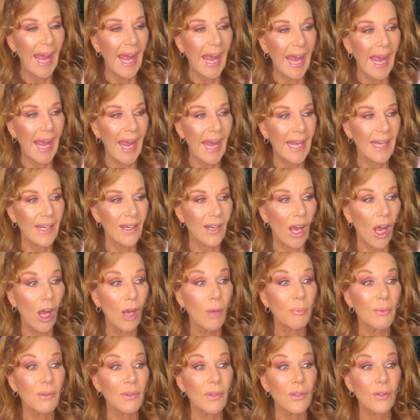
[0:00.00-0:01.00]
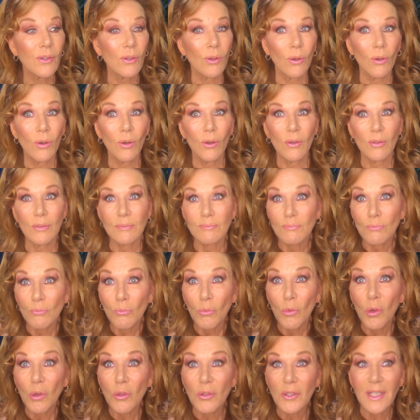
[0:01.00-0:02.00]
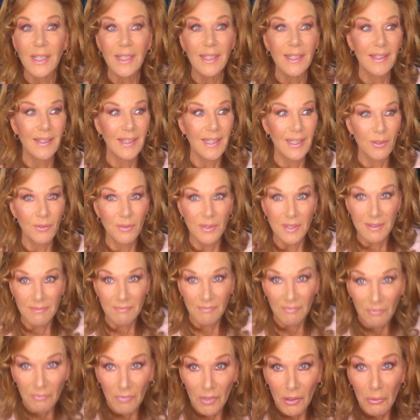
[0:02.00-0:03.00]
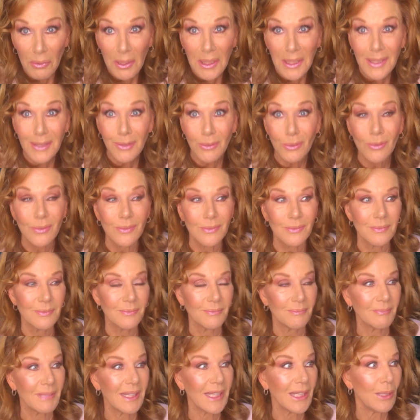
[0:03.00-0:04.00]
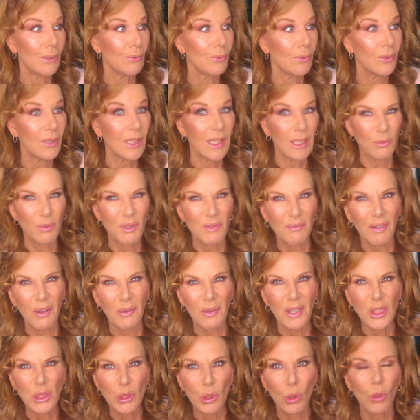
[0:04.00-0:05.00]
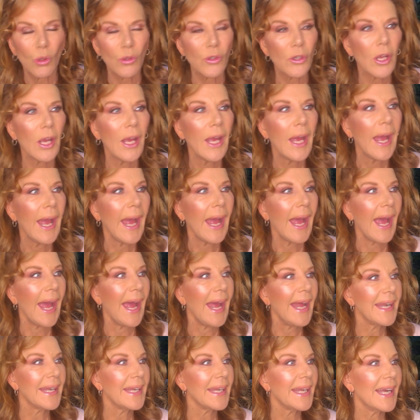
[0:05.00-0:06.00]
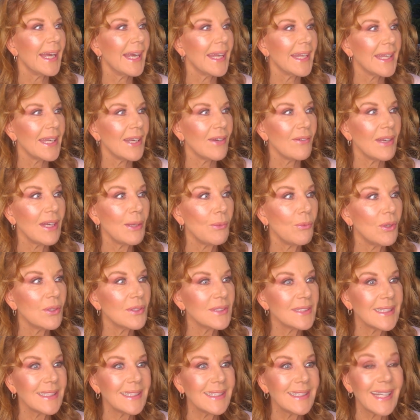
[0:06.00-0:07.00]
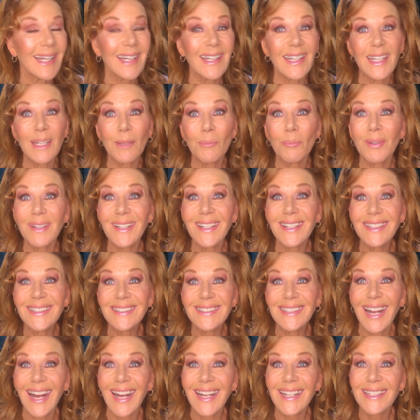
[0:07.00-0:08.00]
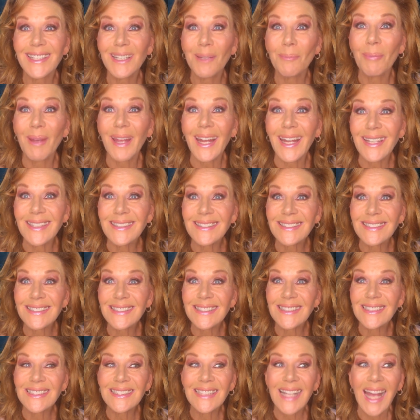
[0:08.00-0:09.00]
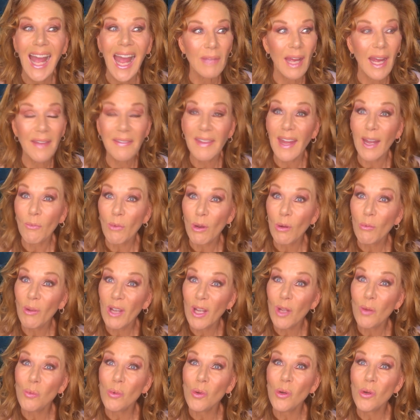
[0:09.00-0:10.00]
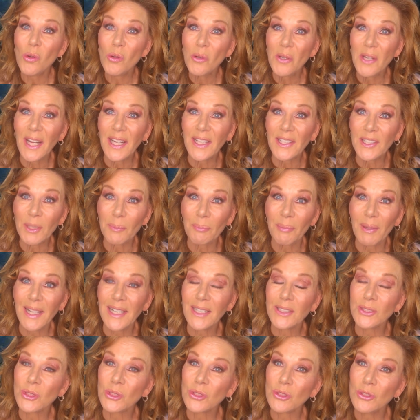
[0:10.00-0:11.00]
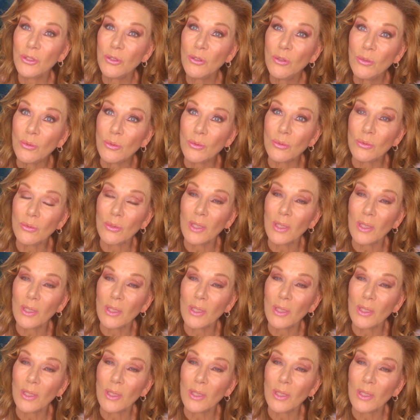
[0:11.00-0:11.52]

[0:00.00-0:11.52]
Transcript: and opened the door, walked in, and there was very little Mickey Rooney. He was very short, and there he was in nothing but his underpants. And they were well-worn underpants too.